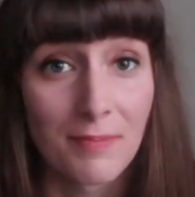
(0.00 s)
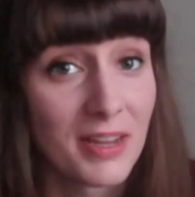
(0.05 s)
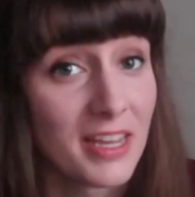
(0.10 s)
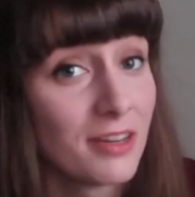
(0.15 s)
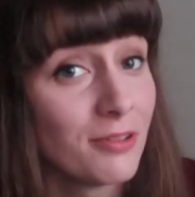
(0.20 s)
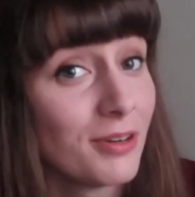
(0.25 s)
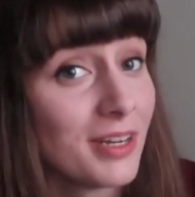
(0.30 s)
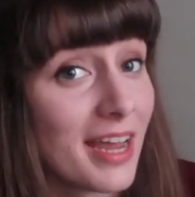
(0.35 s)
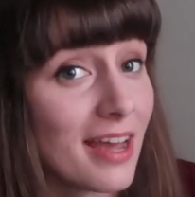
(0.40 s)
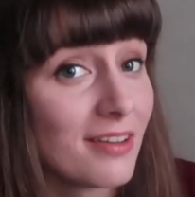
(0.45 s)
I'm here
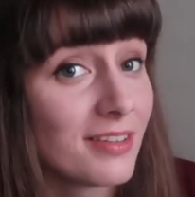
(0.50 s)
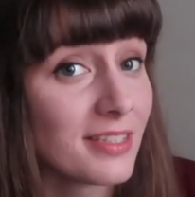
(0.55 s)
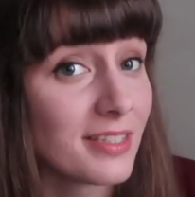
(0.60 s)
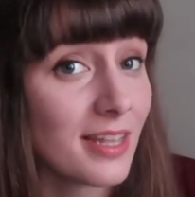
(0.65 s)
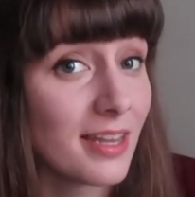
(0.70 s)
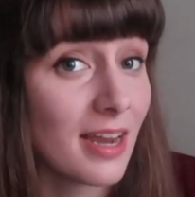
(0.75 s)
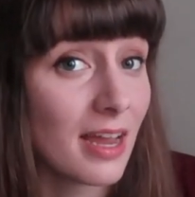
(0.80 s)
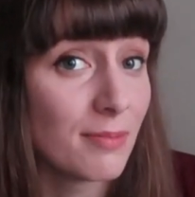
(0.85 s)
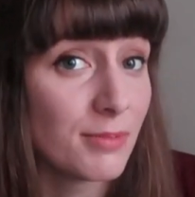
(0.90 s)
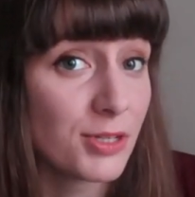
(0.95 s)
to announce
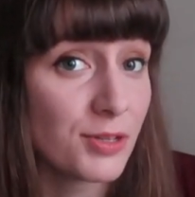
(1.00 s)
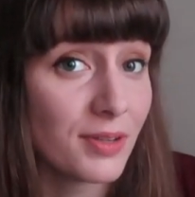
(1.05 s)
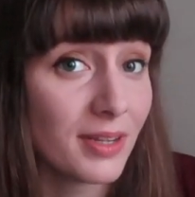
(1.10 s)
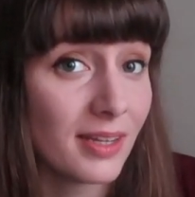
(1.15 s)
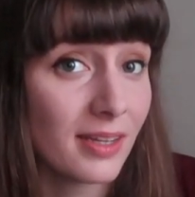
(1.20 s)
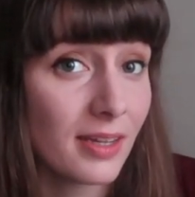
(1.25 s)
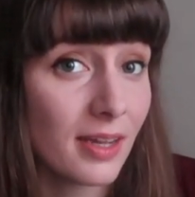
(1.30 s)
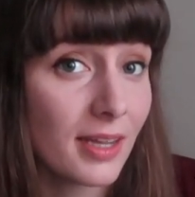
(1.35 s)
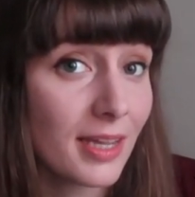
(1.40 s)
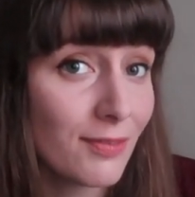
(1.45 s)
that I'm
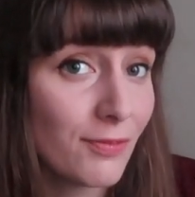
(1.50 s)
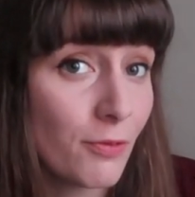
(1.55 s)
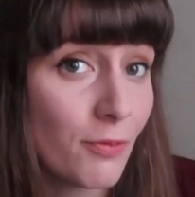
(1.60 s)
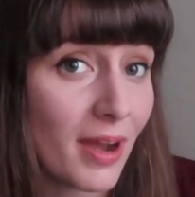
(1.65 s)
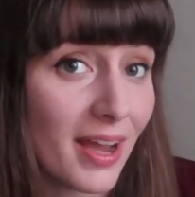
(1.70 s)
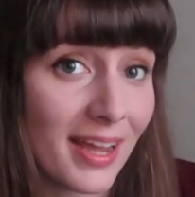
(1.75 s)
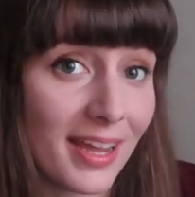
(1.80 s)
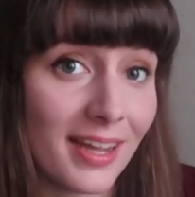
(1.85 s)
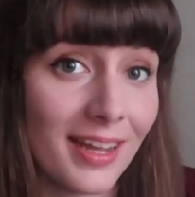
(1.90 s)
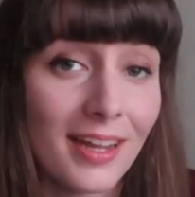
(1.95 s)
doing a
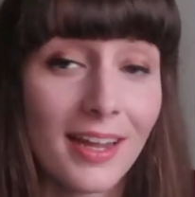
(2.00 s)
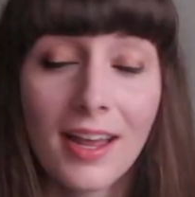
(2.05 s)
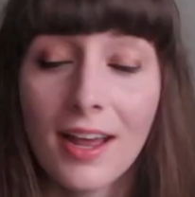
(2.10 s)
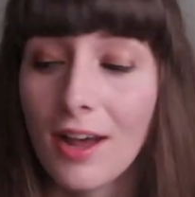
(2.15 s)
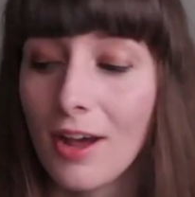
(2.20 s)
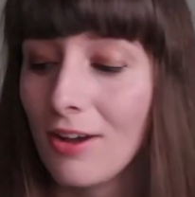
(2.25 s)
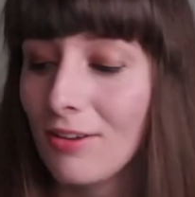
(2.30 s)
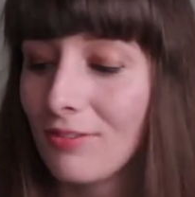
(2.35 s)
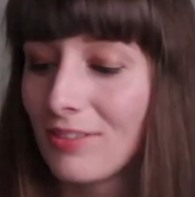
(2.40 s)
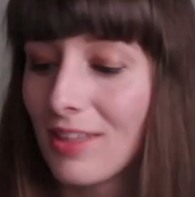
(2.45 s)
giveaway
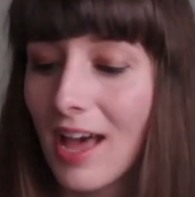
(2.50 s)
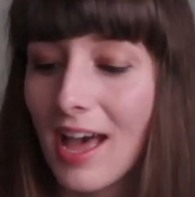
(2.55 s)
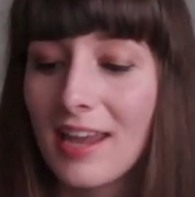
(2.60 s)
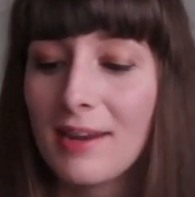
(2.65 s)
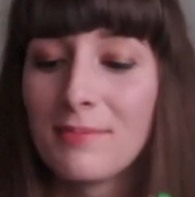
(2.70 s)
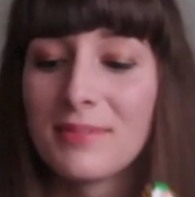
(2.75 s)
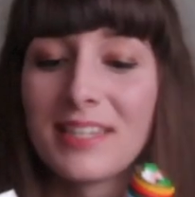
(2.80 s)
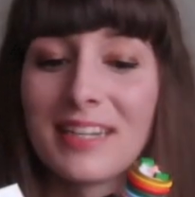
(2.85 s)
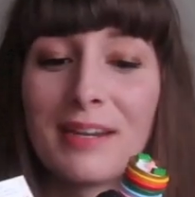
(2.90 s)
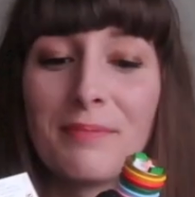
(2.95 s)
of the
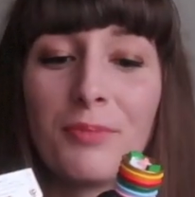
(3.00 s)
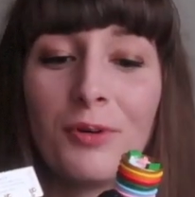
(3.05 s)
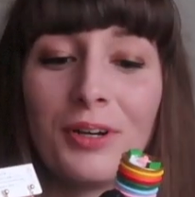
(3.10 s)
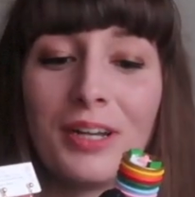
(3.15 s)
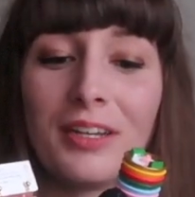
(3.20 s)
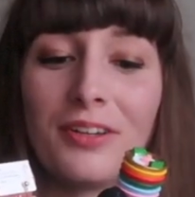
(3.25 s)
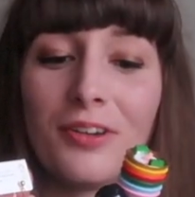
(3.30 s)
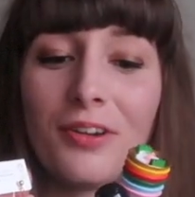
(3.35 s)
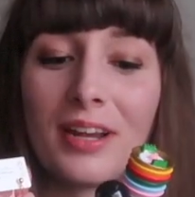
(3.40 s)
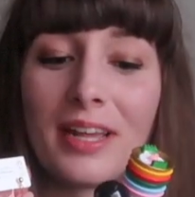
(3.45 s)
items that I bought
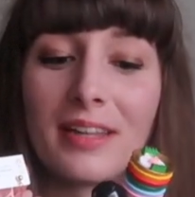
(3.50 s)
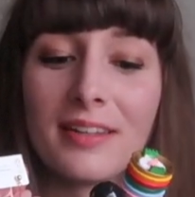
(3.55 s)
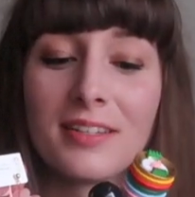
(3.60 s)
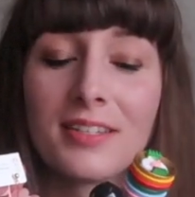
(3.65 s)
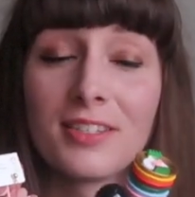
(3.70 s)
at Noren.